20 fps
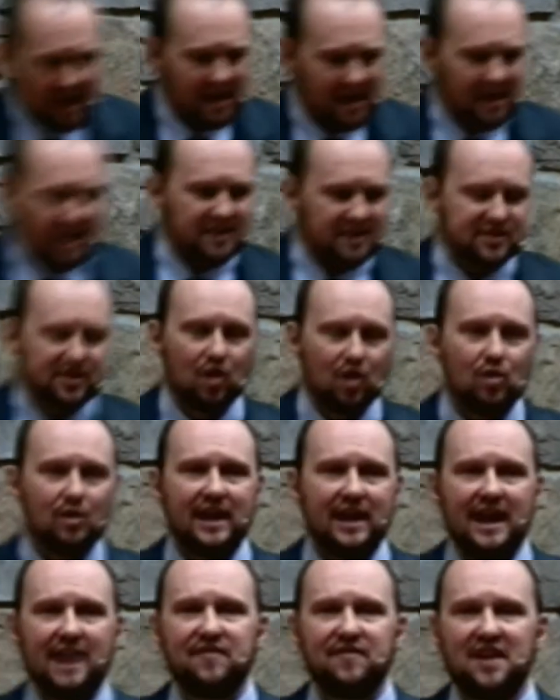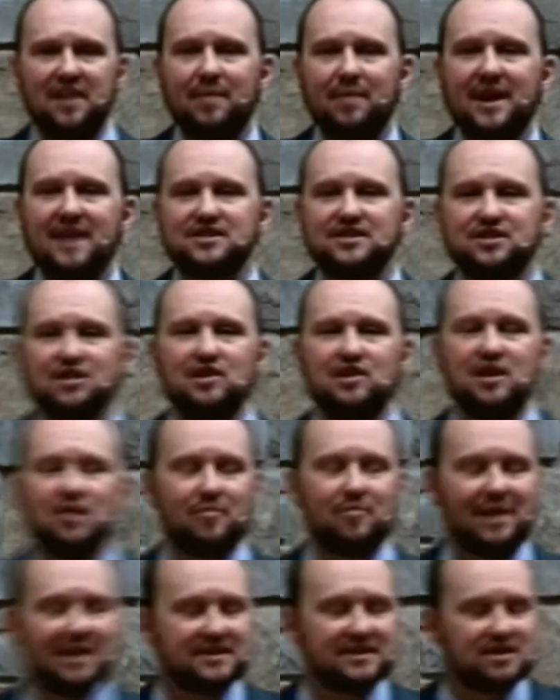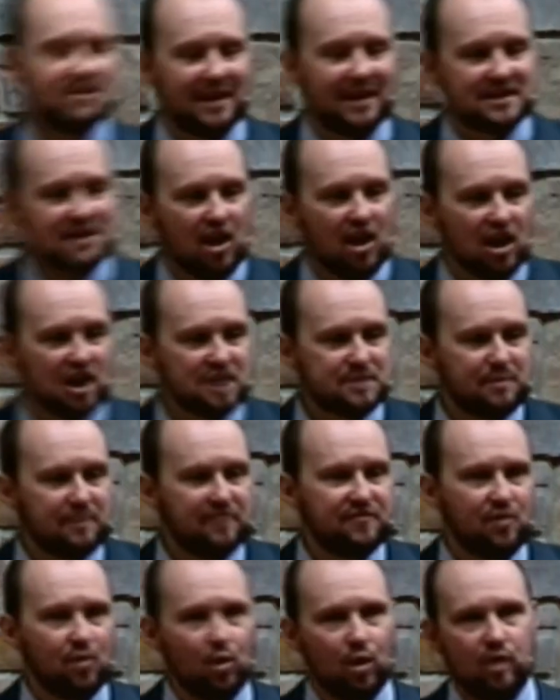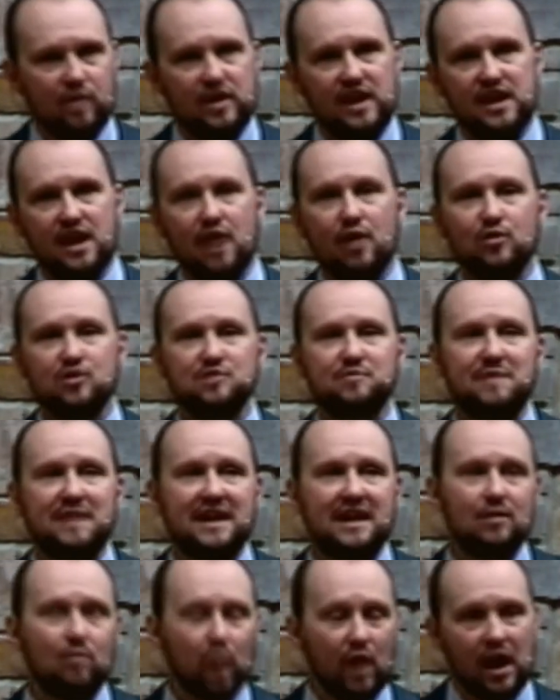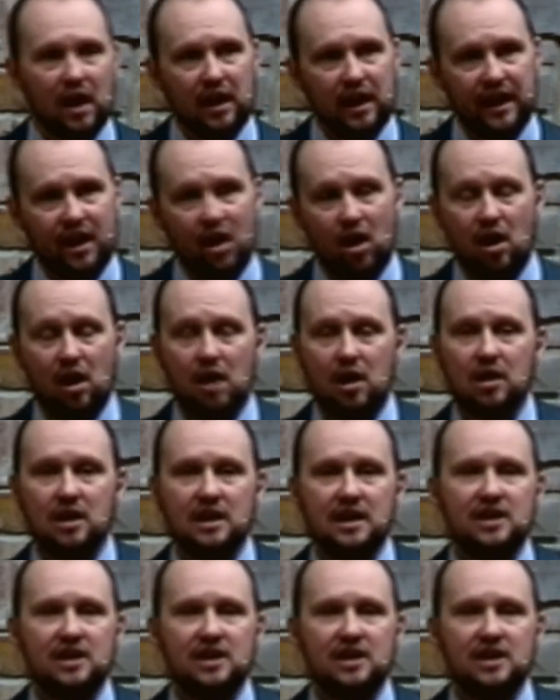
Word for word: So, if anybody has tuned in my, to my talks before that knows me well at all,